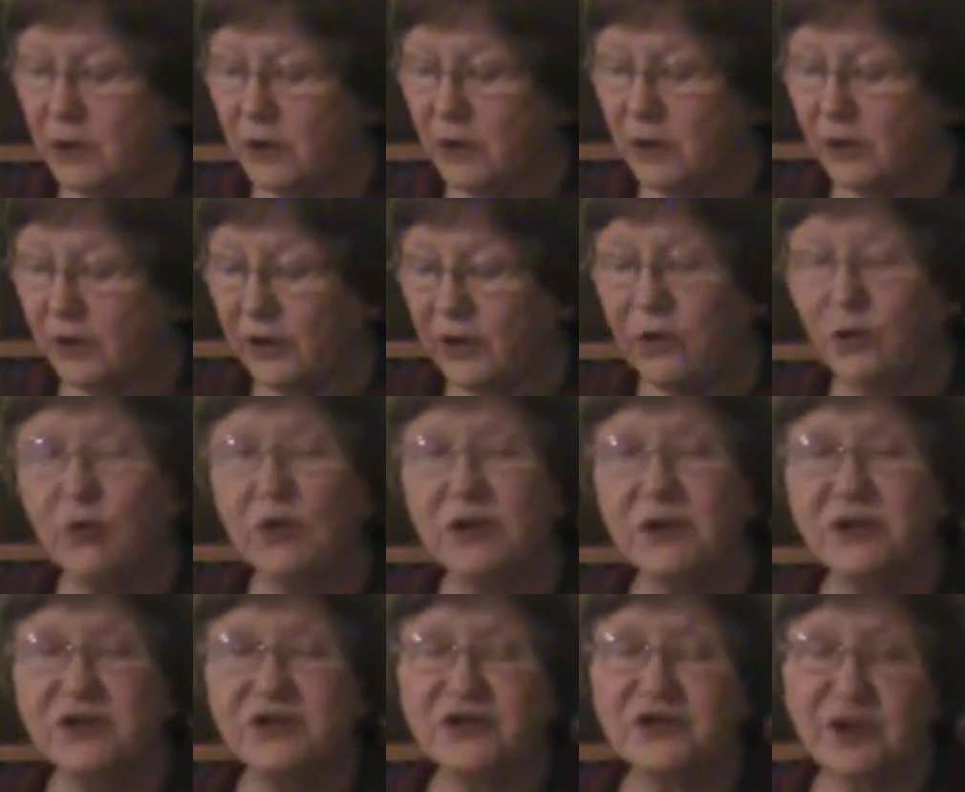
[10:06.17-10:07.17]
All right, going
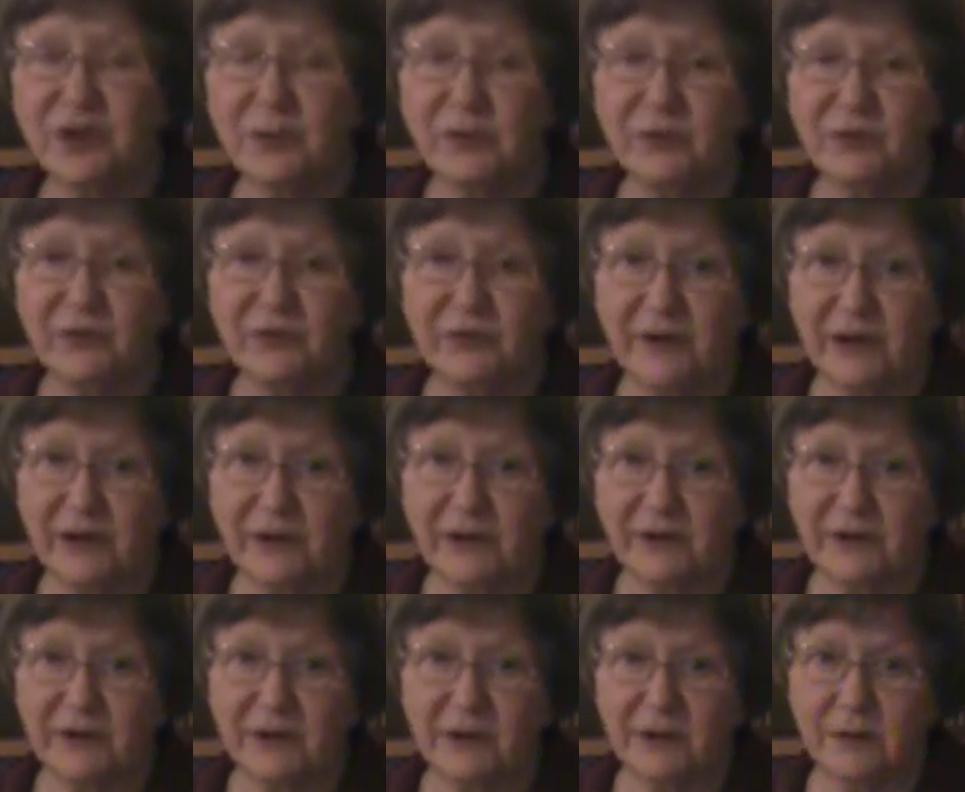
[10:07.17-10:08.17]
to Chapter 5
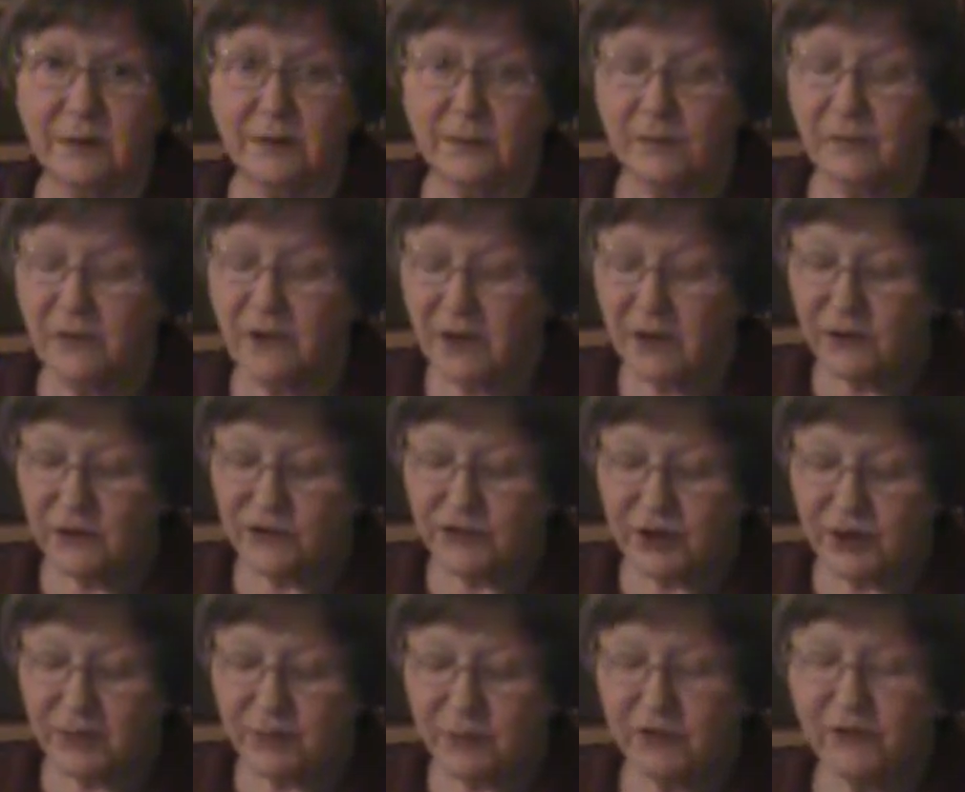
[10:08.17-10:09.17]
now.
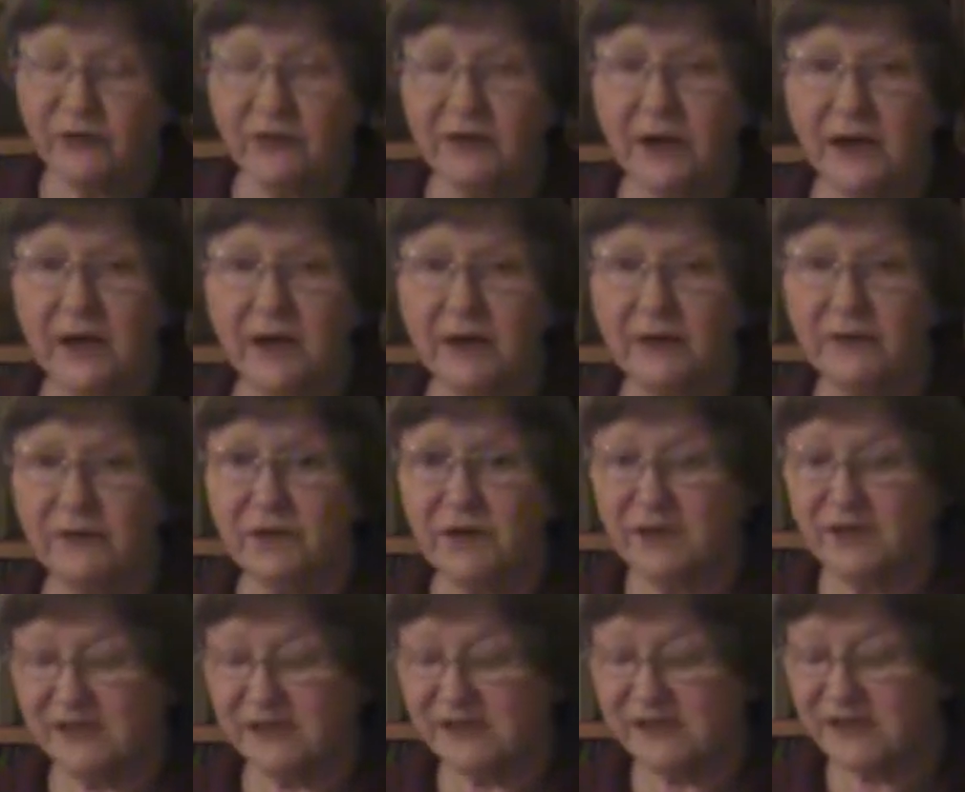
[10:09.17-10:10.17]
Chapter 5
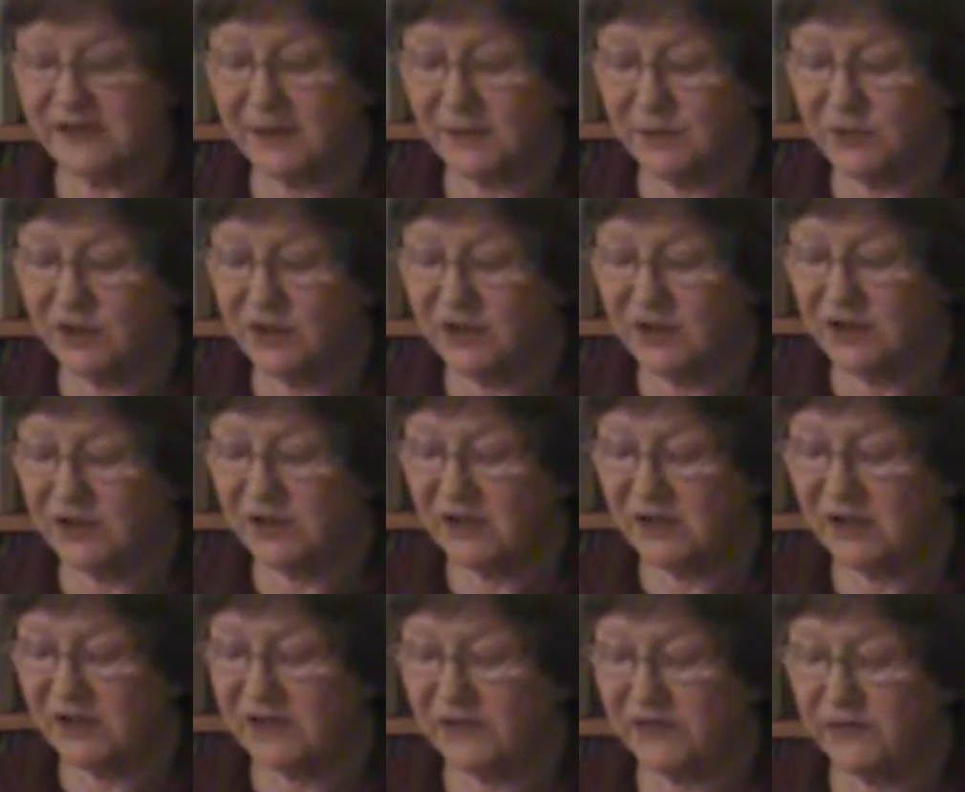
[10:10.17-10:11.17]
is Subject
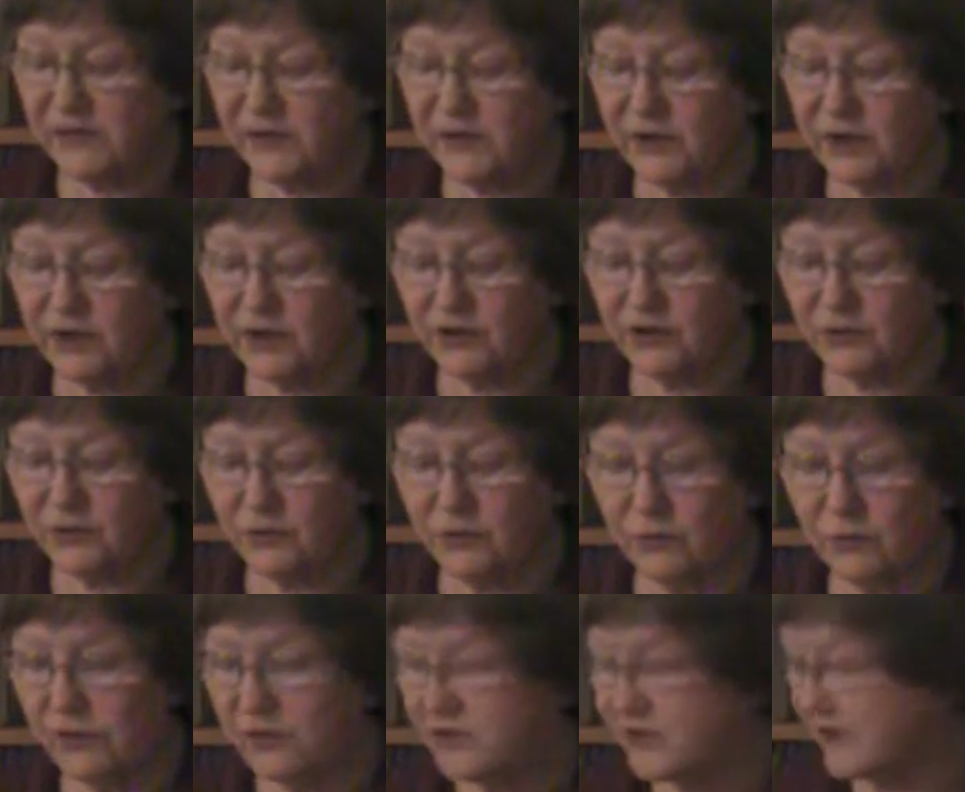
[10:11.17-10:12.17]
Classification
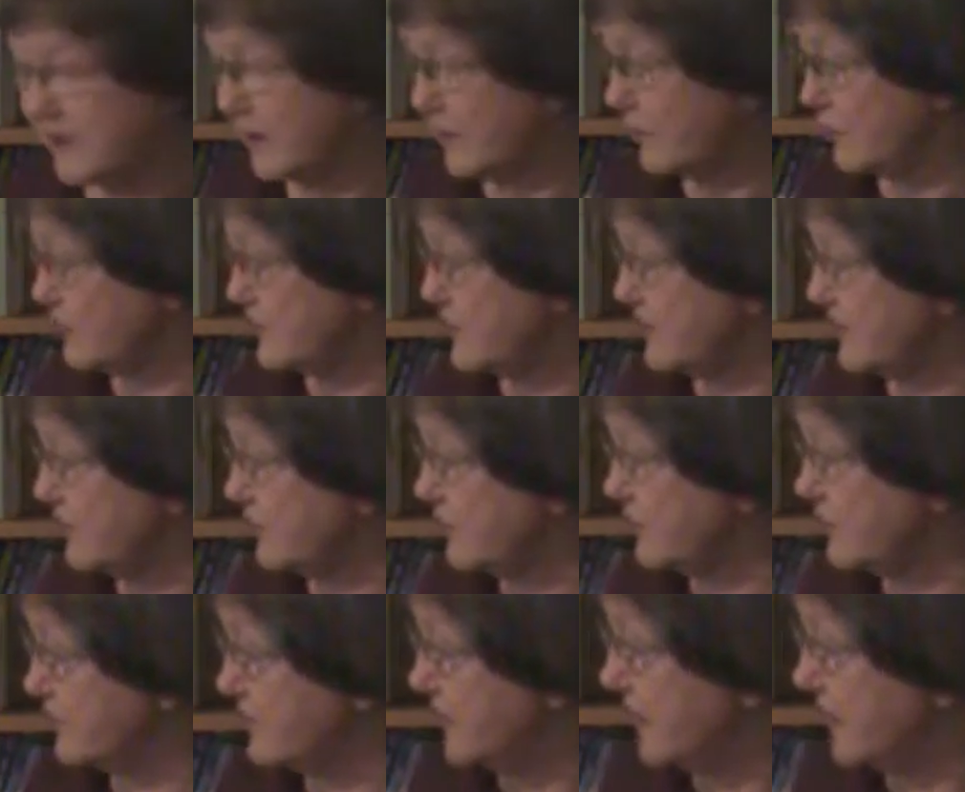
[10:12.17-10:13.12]
Rules and Procedures.